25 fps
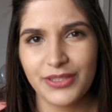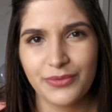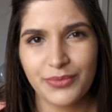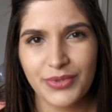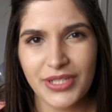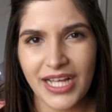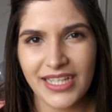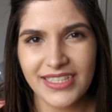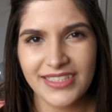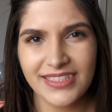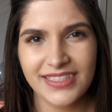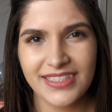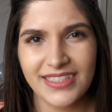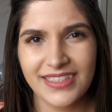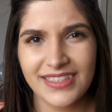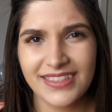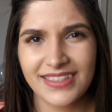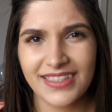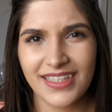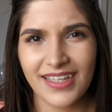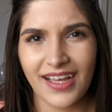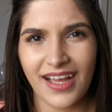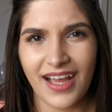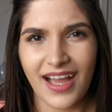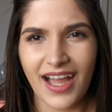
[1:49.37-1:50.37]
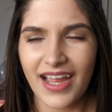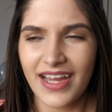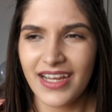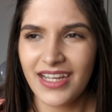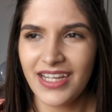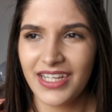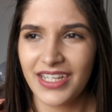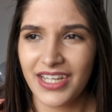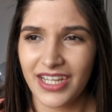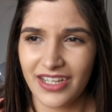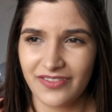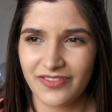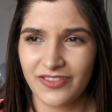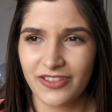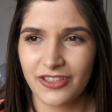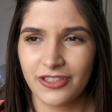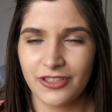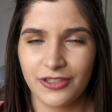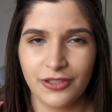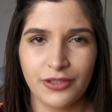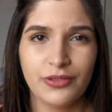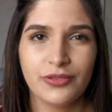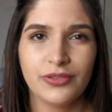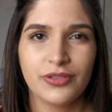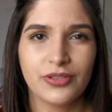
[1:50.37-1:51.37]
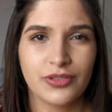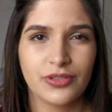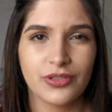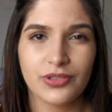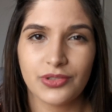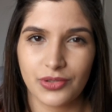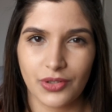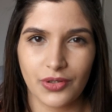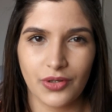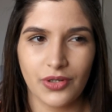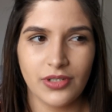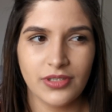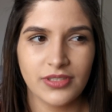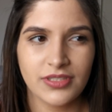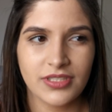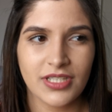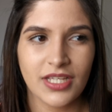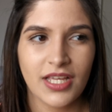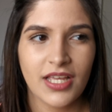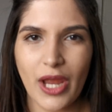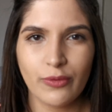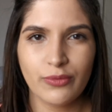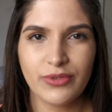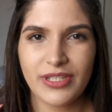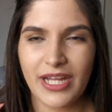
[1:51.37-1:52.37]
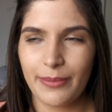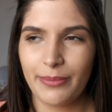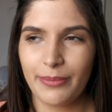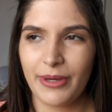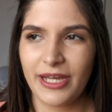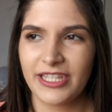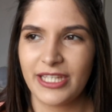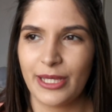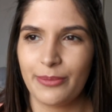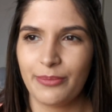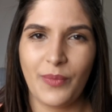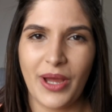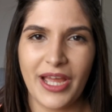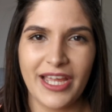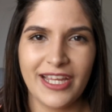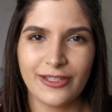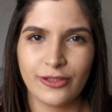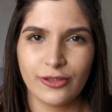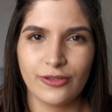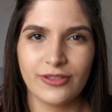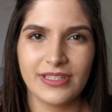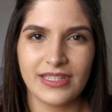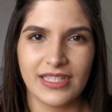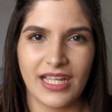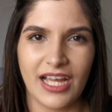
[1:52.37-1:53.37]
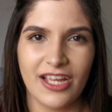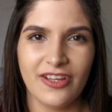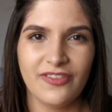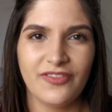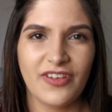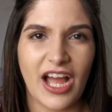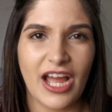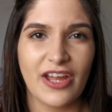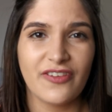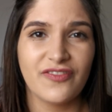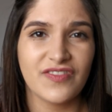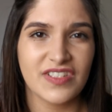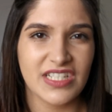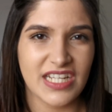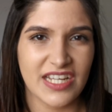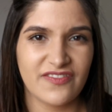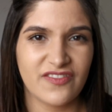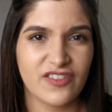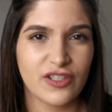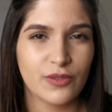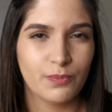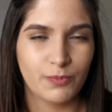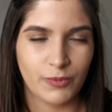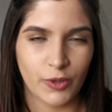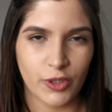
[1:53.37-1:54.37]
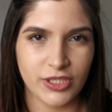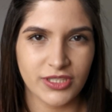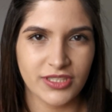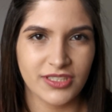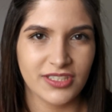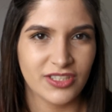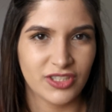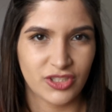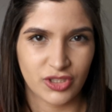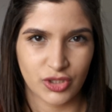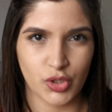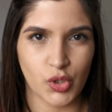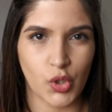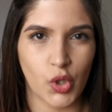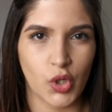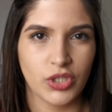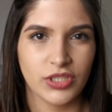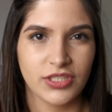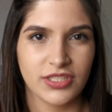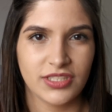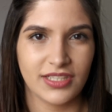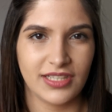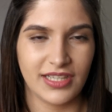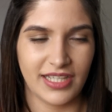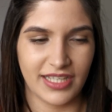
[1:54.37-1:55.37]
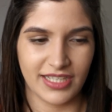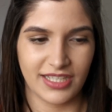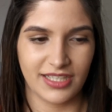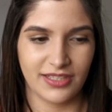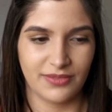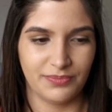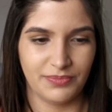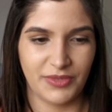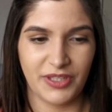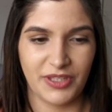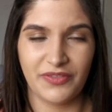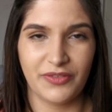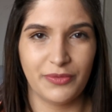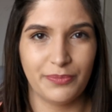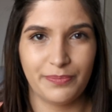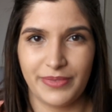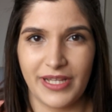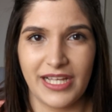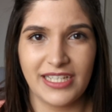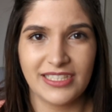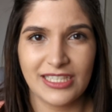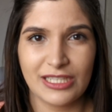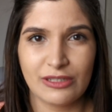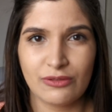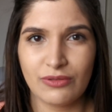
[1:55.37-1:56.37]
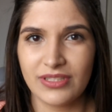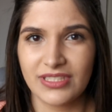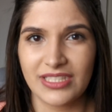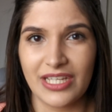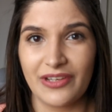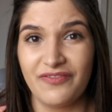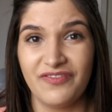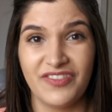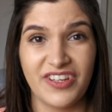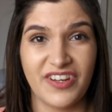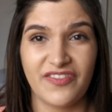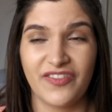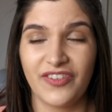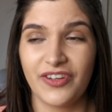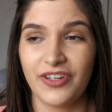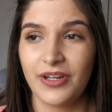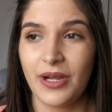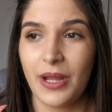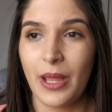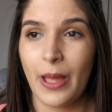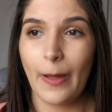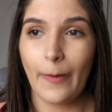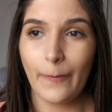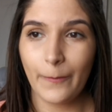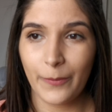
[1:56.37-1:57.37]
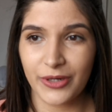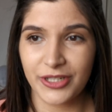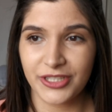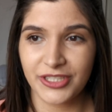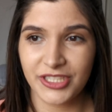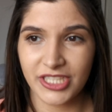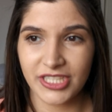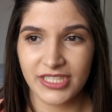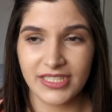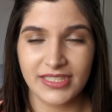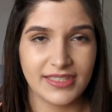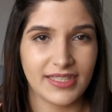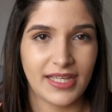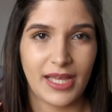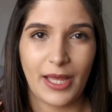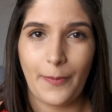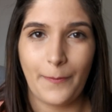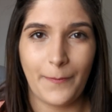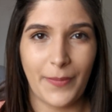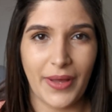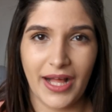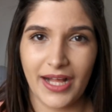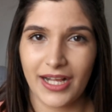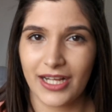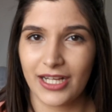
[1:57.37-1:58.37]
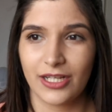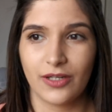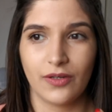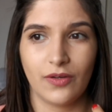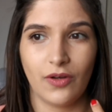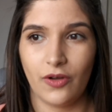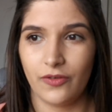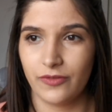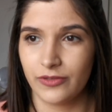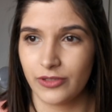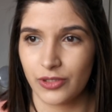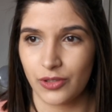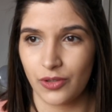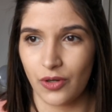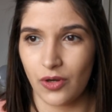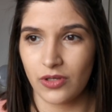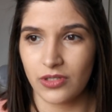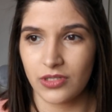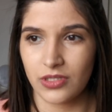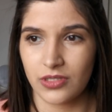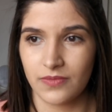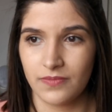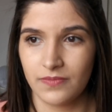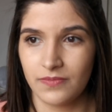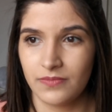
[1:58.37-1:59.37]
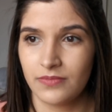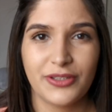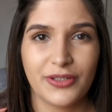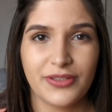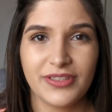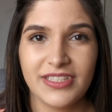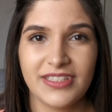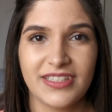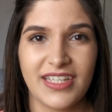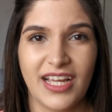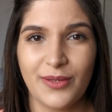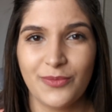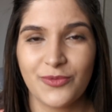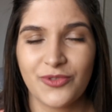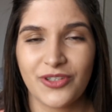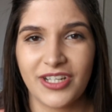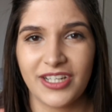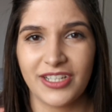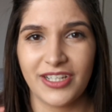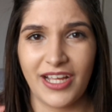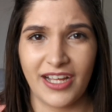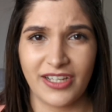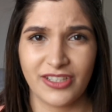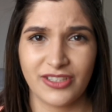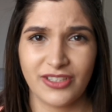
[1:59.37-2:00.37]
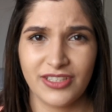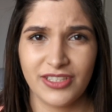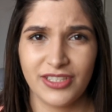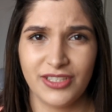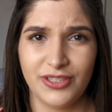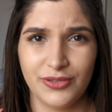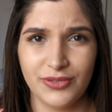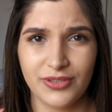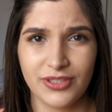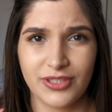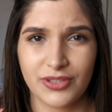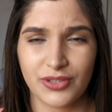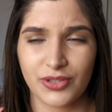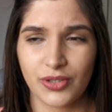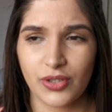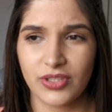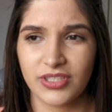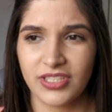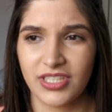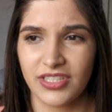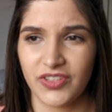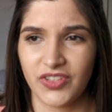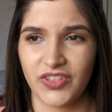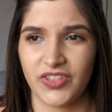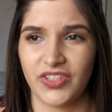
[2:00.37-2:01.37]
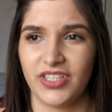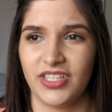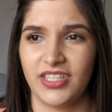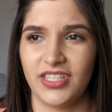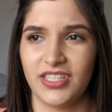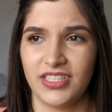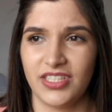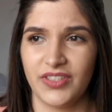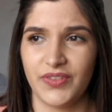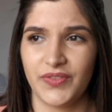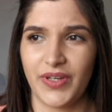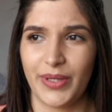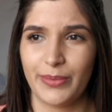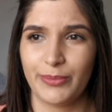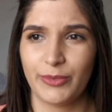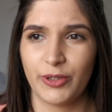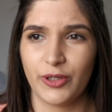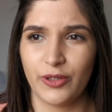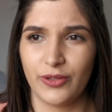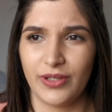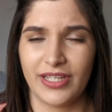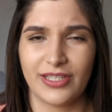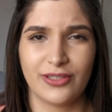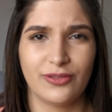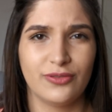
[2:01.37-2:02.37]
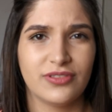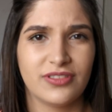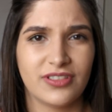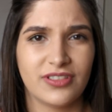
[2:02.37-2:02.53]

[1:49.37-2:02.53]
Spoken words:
the reality is I never use straws. Why would I buy them? In my adult life, I've never bought straws, like even plastic ones. I've never purchased a pack of straws. The only times where I actually use straws is if I'm go like to